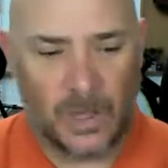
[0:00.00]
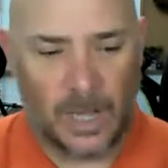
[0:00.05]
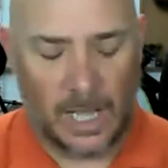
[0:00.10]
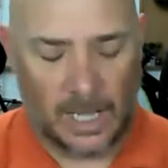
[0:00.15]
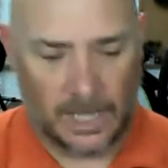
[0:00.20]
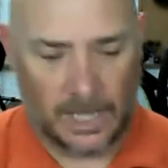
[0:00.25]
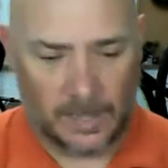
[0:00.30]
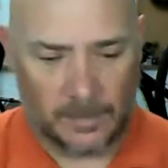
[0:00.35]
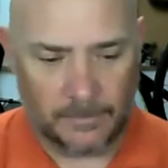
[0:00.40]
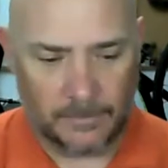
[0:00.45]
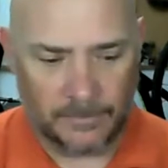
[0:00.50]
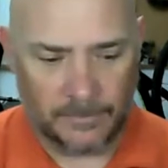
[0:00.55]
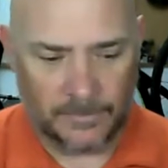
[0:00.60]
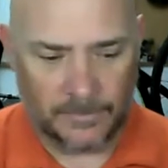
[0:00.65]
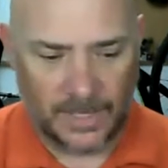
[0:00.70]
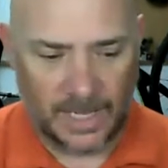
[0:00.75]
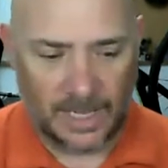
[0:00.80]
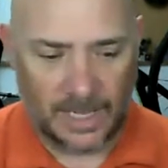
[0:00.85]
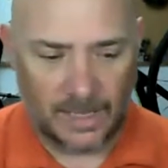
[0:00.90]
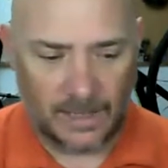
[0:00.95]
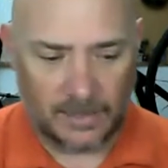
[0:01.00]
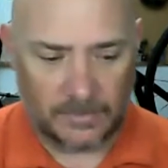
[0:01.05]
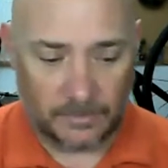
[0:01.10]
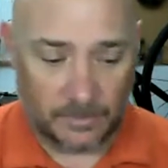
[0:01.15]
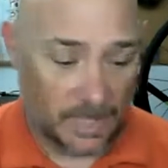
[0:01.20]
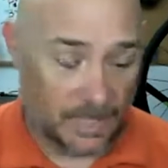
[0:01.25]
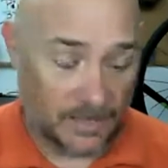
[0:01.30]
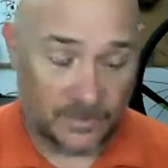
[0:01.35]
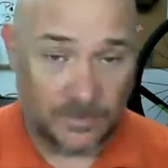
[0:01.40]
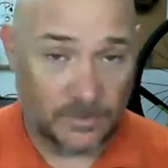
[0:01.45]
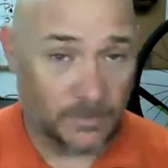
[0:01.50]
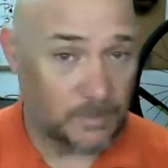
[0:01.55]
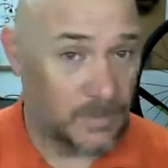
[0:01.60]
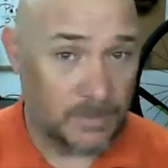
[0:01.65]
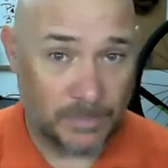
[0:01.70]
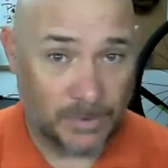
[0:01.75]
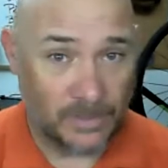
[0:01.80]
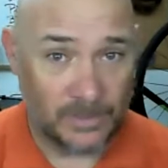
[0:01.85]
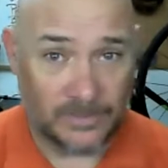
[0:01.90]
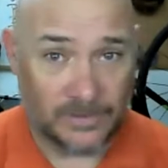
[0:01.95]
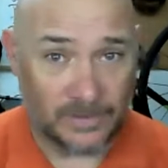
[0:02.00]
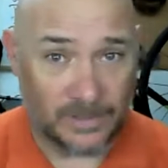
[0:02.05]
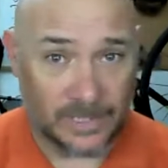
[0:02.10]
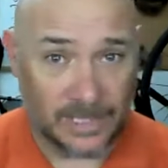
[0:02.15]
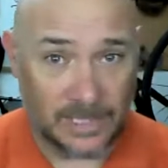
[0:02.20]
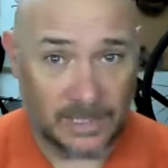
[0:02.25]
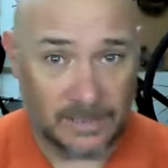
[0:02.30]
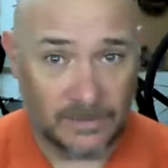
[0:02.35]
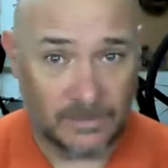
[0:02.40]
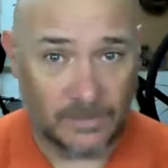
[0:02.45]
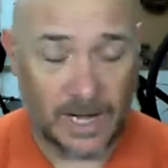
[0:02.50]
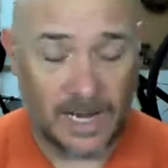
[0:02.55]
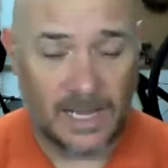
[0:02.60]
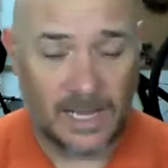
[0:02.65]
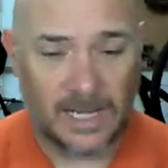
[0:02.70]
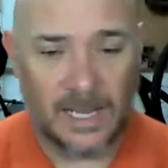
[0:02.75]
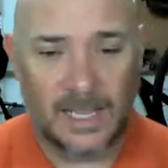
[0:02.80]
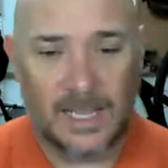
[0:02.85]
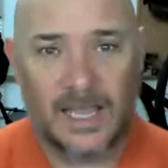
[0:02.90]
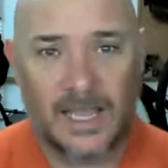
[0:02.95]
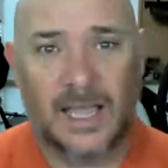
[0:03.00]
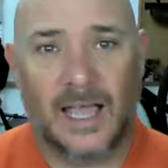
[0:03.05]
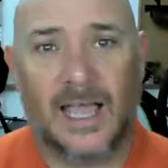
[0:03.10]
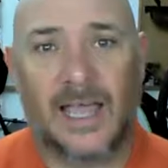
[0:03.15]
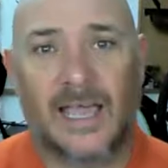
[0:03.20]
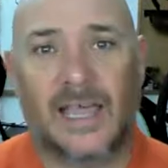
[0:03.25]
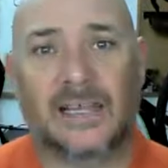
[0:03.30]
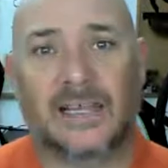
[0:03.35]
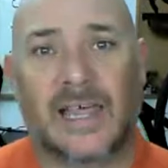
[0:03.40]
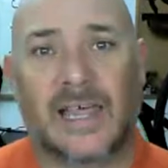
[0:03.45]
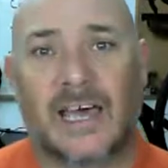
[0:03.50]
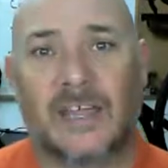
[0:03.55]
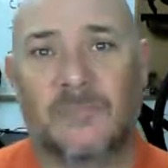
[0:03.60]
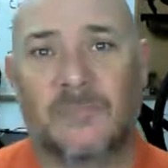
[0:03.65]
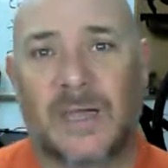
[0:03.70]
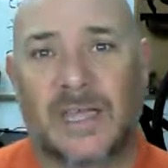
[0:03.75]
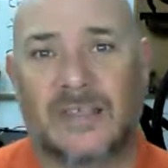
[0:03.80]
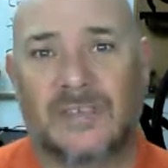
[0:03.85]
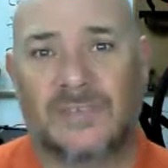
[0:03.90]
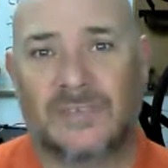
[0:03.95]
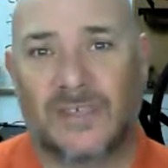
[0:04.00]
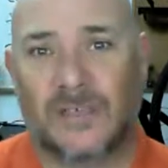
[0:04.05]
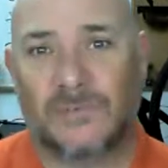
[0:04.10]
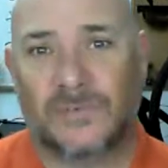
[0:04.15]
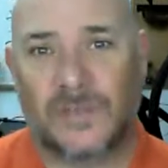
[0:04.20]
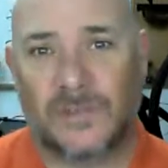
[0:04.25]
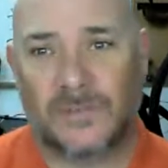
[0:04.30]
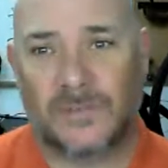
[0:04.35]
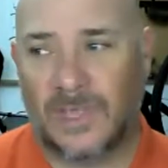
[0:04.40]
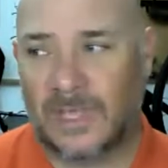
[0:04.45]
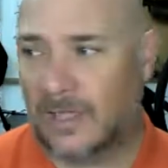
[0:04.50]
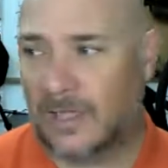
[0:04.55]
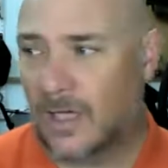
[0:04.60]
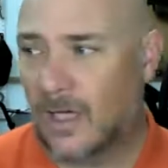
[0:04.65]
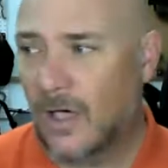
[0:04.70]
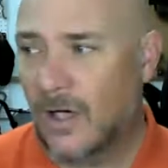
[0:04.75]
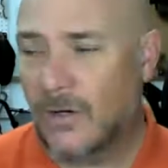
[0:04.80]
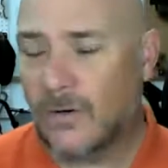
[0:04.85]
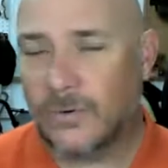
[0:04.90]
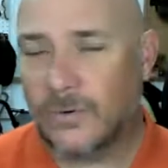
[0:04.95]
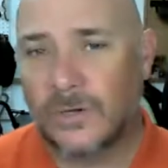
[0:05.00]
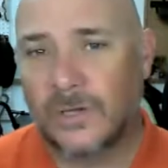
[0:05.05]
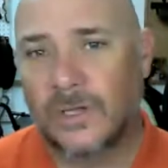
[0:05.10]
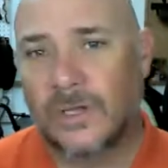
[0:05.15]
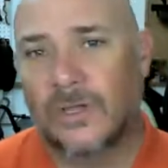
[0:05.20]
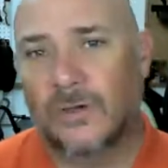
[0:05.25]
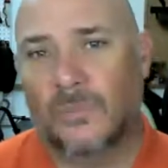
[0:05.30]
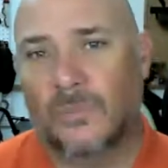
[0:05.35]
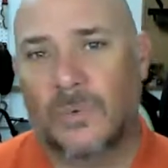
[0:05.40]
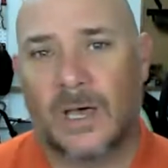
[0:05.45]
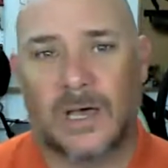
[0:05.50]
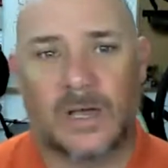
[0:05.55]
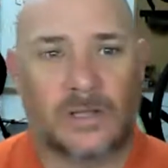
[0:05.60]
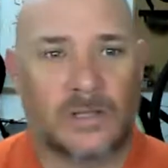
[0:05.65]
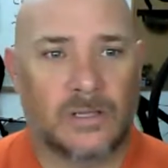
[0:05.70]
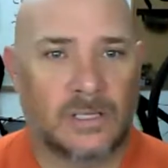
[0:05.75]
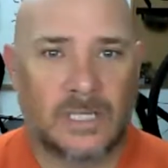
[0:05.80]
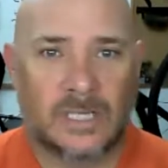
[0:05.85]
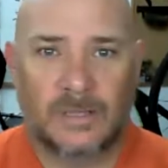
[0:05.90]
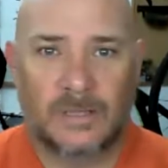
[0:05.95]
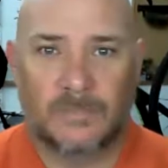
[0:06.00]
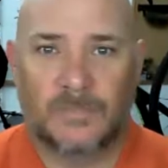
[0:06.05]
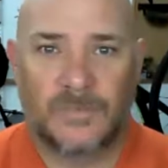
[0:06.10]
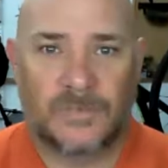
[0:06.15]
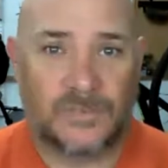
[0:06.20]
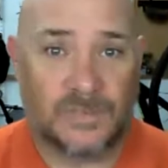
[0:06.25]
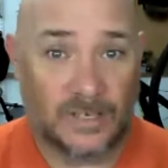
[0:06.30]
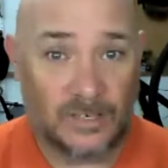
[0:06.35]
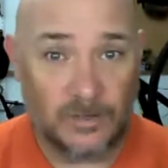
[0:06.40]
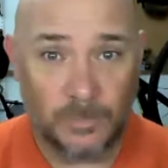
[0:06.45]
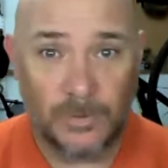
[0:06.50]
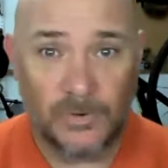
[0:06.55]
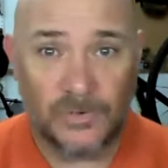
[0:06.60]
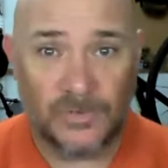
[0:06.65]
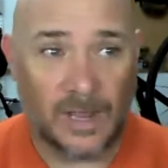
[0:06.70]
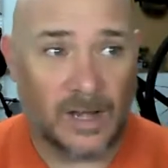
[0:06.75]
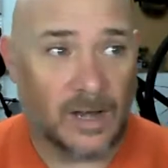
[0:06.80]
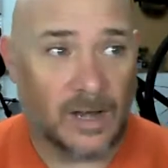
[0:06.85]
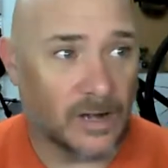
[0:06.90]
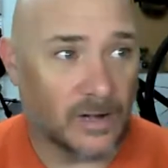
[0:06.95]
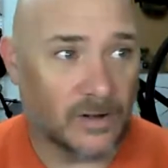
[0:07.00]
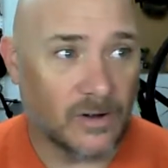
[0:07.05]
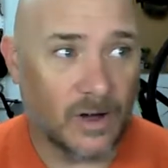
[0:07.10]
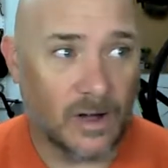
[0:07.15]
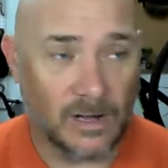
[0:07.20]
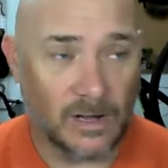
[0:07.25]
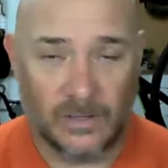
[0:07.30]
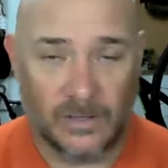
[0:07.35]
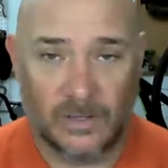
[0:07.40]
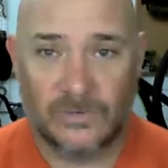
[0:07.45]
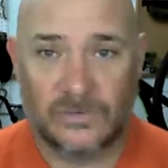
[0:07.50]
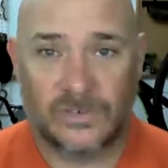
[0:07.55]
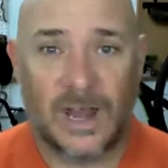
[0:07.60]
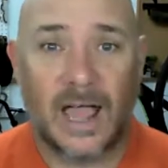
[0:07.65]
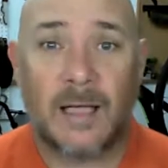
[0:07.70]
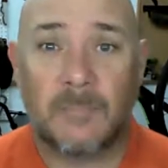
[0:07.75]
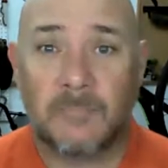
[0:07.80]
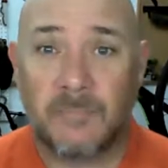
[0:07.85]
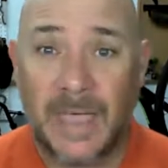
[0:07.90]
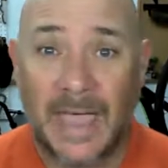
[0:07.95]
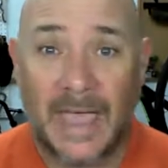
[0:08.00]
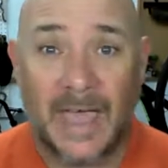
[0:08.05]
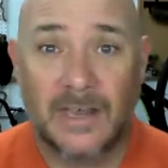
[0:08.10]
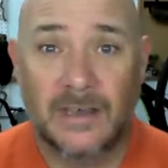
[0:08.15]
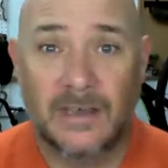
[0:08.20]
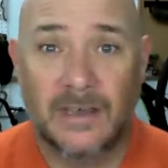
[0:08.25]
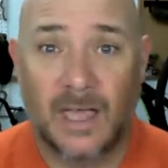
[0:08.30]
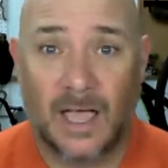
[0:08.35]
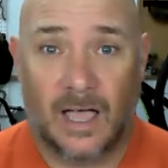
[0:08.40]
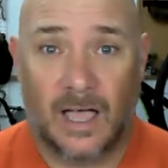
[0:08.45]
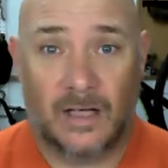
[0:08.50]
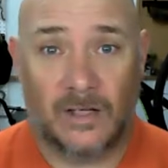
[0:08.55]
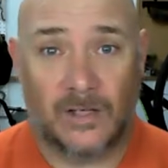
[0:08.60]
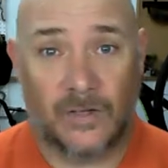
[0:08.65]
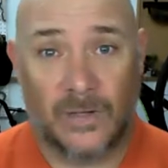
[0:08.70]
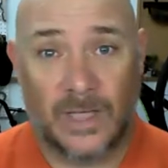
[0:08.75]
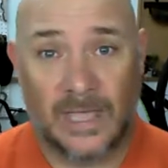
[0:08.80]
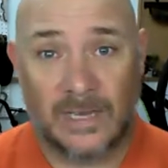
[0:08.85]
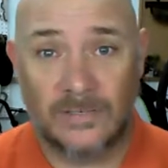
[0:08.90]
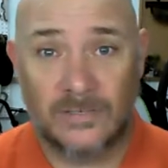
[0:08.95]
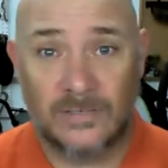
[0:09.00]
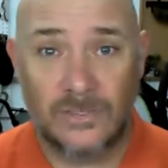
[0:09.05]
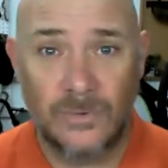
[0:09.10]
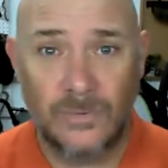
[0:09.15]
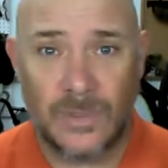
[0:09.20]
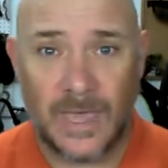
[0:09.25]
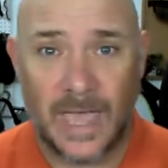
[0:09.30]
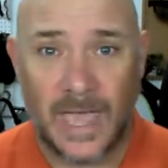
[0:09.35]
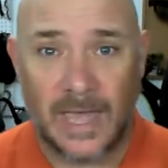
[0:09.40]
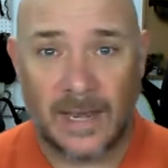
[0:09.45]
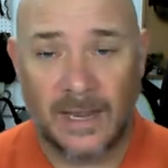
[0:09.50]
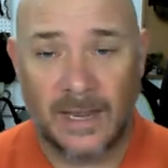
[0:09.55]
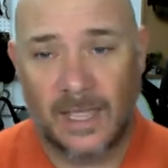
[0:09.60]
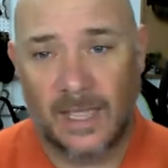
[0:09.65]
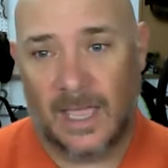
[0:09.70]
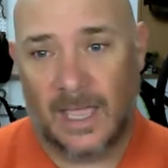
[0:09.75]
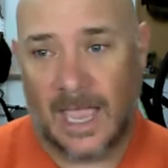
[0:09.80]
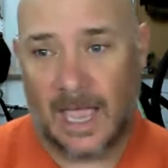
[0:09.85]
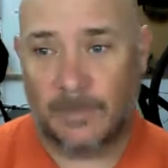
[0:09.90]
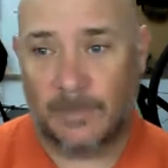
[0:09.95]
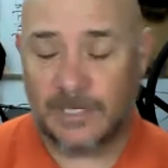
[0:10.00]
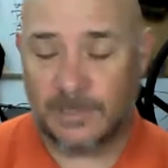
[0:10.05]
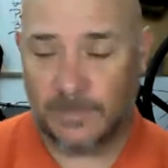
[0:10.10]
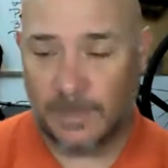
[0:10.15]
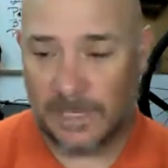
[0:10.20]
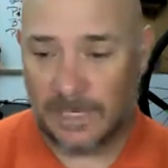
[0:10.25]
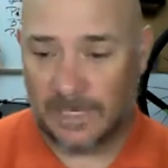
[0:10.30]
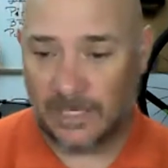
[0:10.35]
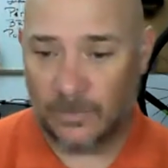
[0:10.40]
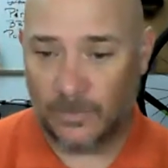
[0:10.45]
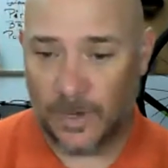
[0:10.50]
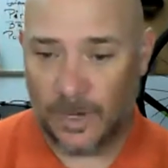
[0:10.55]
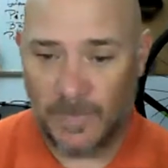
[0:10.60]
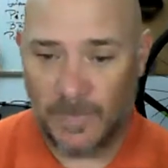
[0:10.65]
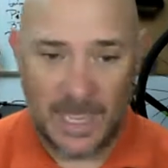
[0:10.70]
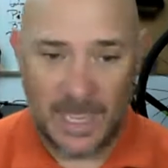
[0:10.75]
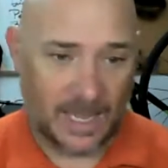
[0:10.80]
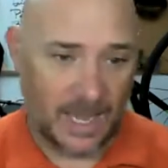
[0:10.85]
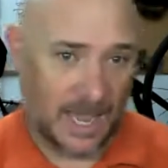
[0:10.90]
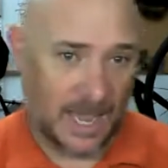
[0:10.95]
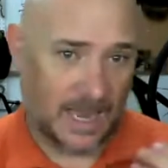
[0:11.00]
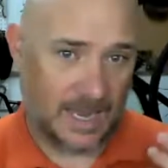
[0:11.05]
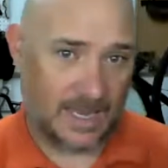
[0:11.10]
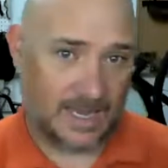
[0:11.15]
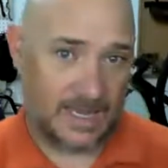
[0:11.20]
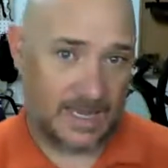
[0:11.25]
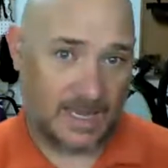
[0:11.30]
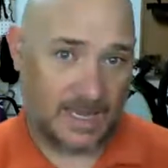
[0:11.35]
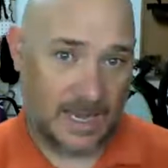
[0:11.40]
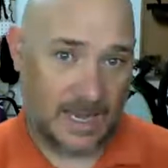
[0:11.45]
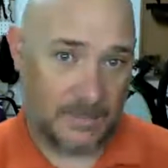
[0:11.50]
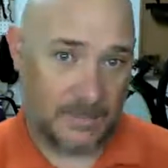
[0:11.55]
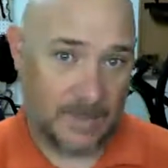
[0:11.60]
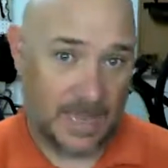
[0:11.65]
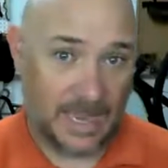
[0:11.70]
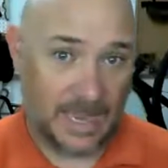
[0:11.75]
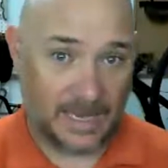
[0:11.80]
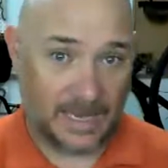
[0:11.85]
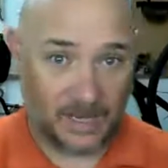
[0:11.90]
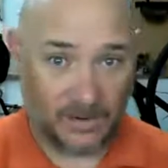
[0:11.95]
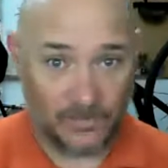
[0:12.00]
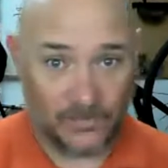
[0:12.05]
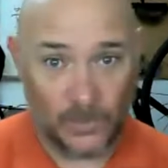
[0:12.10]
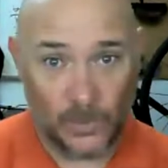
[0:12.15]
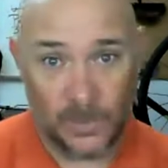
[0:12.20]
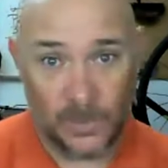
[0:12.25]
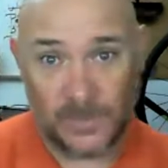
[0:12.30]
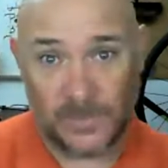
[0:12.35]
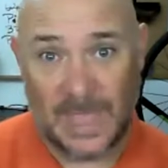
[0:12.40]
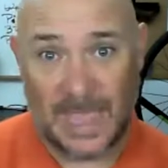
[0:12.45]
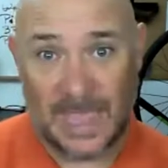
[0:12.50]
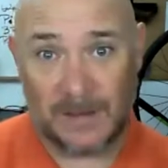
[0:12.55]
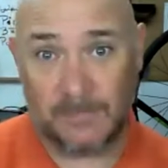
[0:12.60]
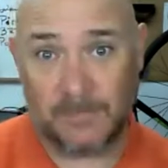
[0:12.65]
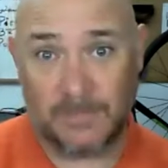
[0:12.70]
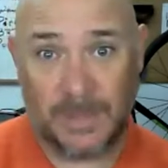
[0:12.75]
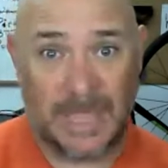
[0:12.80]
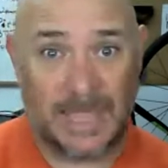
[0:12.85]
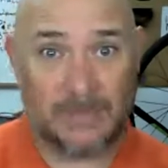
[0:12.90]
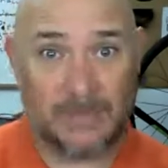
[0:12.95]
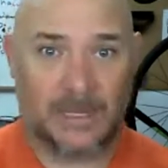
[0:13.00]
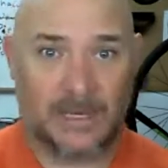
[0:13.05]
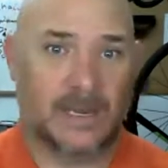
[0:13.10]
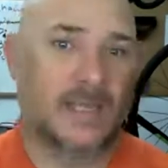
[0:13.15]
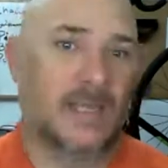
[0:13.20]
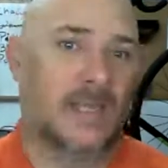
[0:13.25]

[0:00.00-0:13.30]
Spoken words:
And this is me personally, right? I allowed myself to think, oh, well, 6% on a car loan's not bad. I'll go ahead and do that. How much money do I make? I can afford that payment.